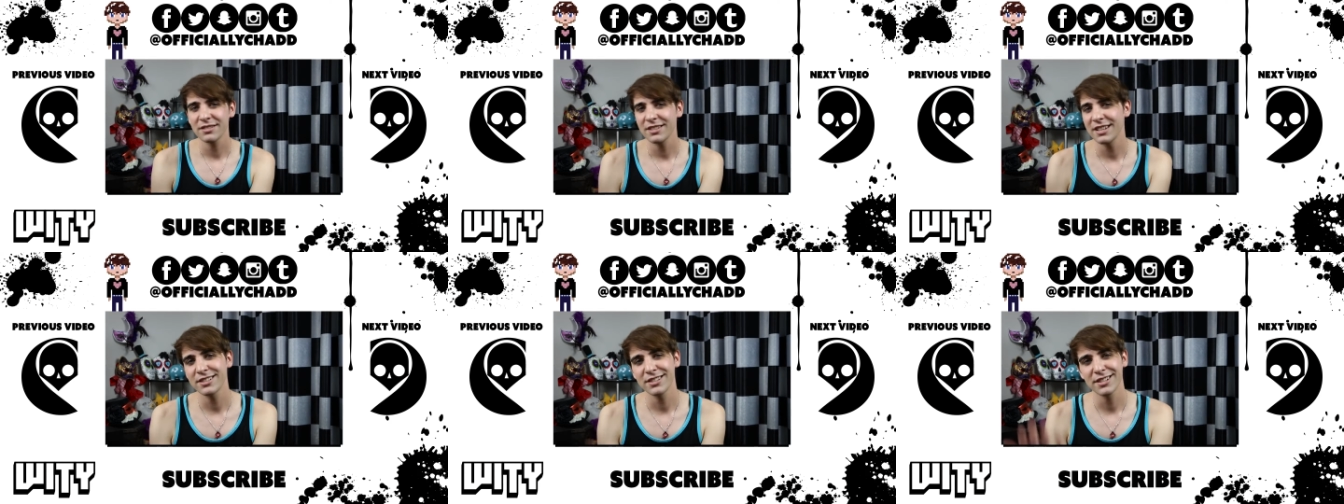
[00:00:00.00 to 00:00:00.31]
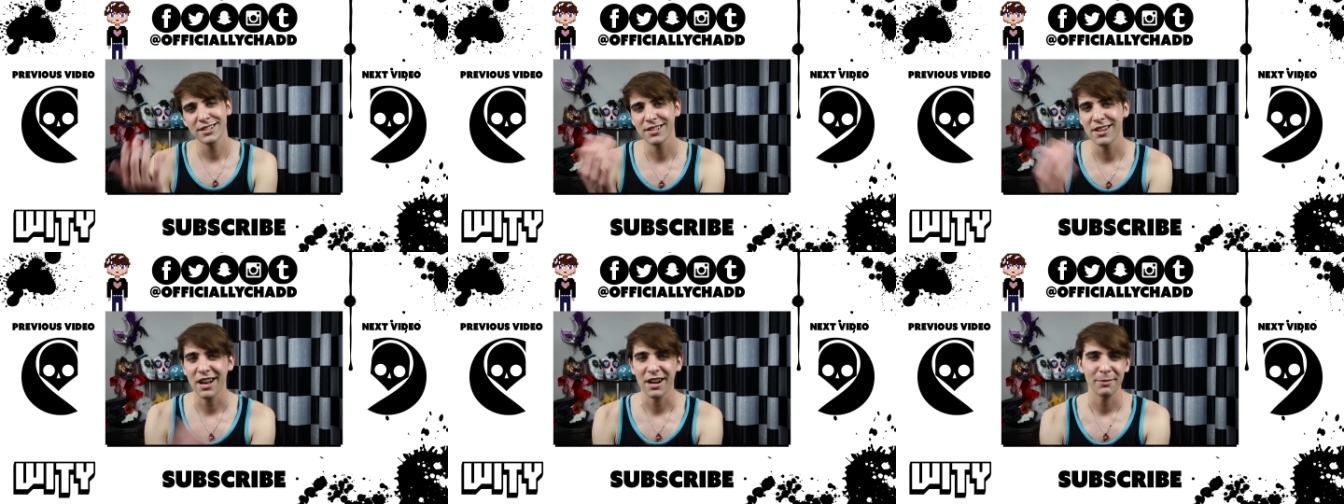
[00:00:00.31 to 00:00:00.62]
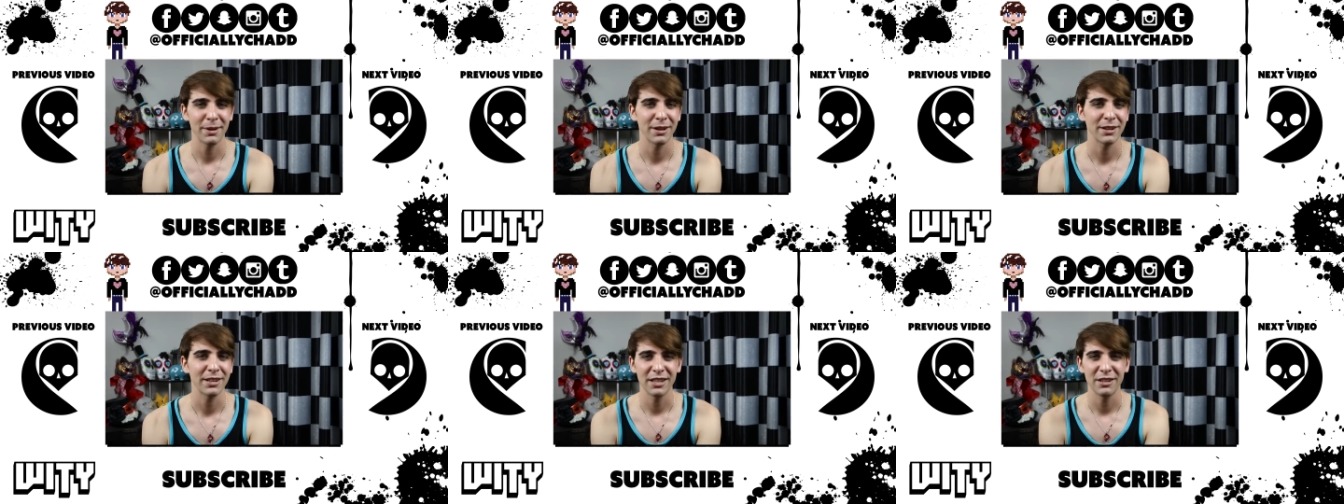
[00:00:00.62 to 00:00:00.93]
Let's just talk
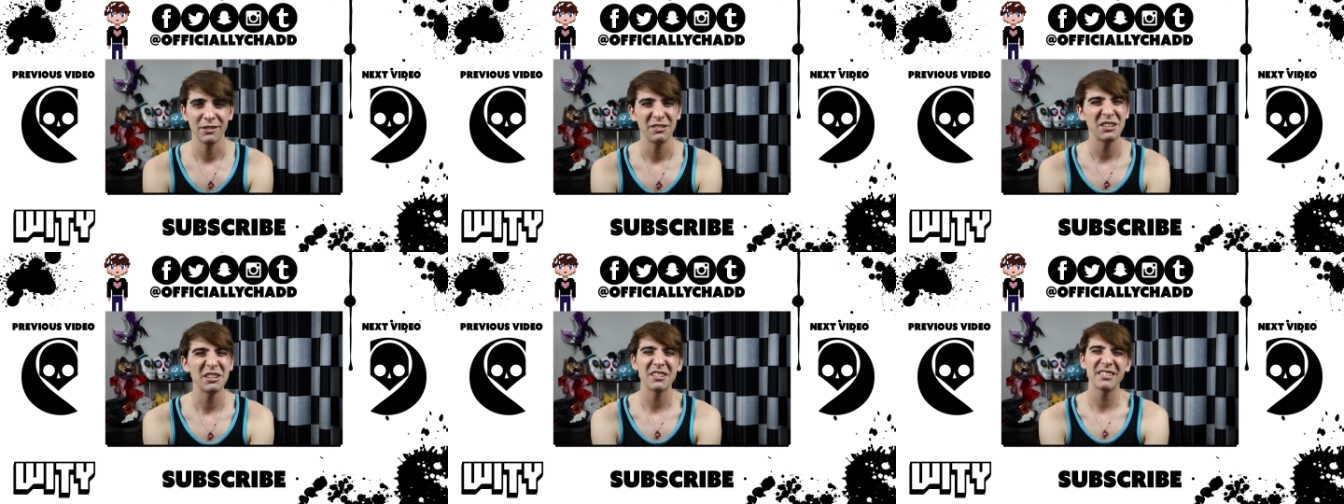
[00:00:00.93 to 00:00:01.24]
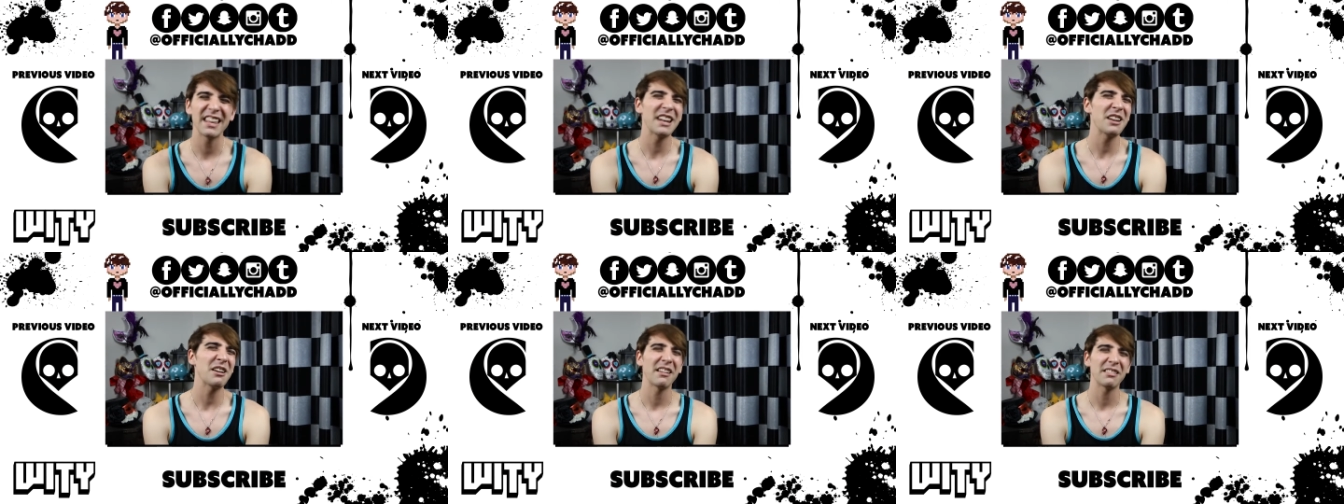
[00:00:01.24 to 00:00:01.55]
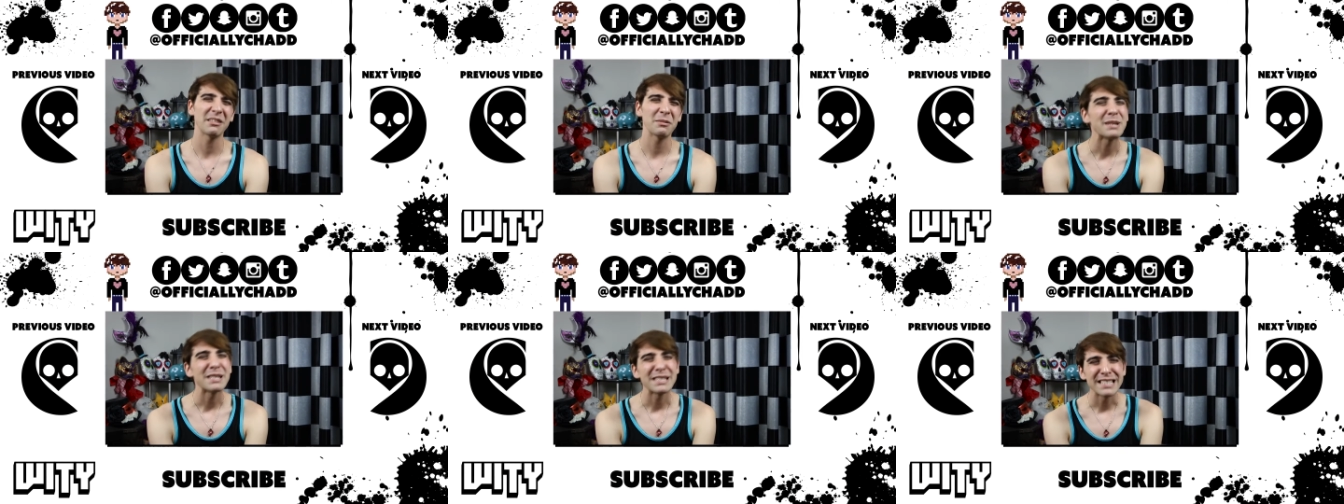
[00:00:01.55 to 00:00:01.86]
about cute. You know, they don't
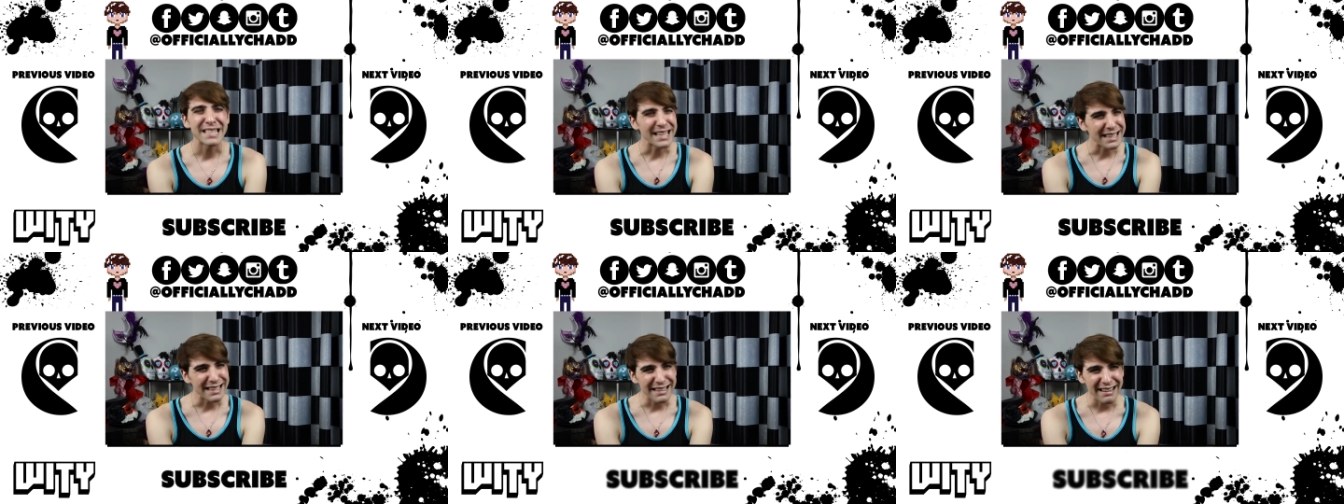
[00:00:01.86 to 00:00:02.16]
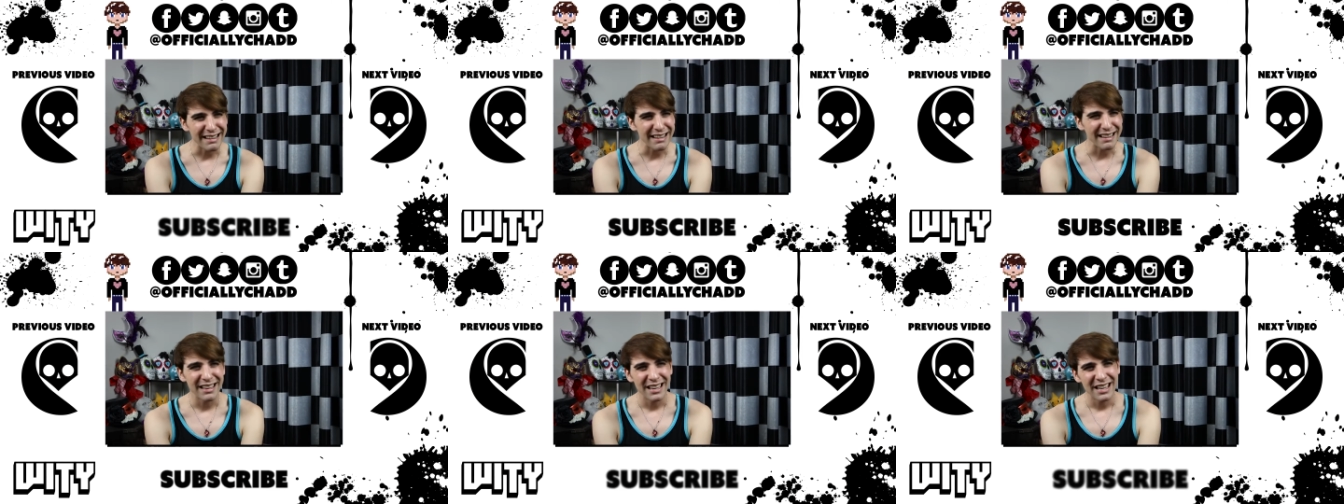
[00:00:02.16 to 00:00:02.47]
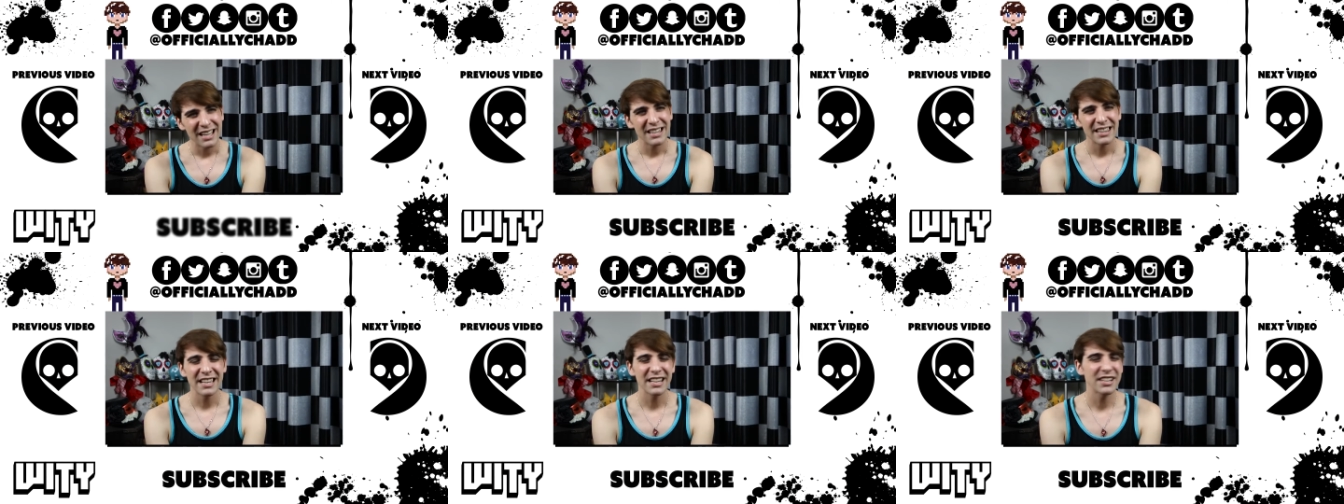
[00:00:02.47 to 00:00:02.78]
have to be sickening.
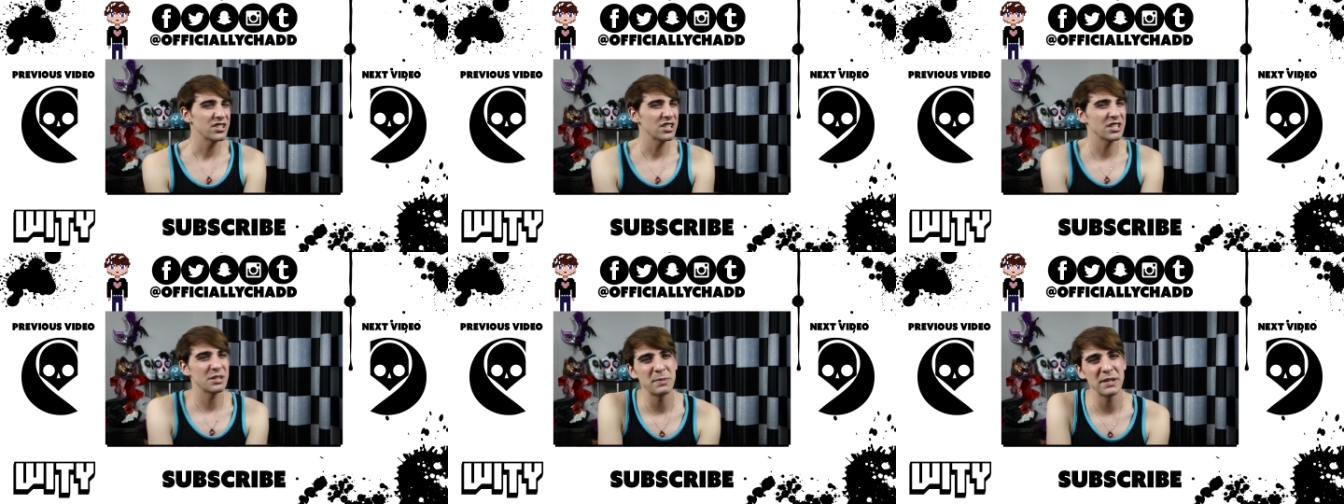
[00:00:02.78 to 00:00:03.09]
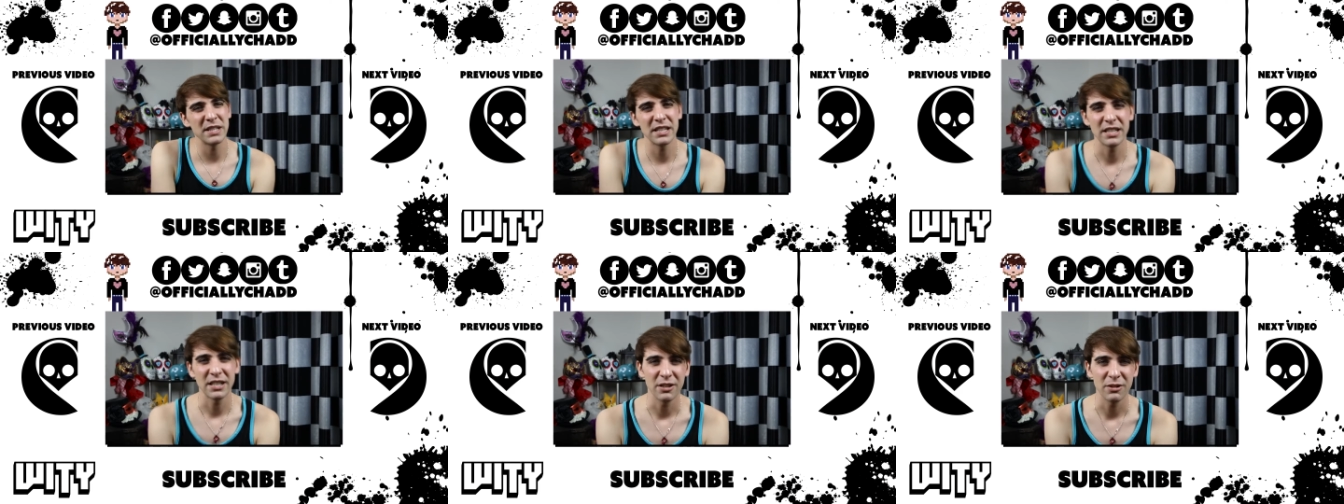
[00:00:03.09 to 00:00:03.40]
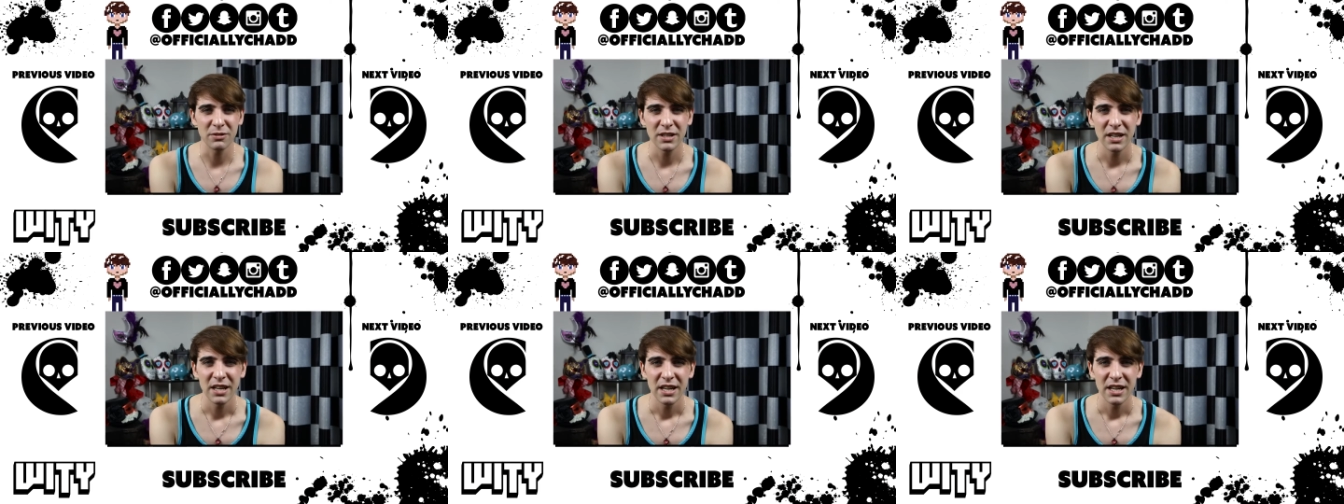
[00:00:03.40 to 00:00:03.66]
They could just be cute.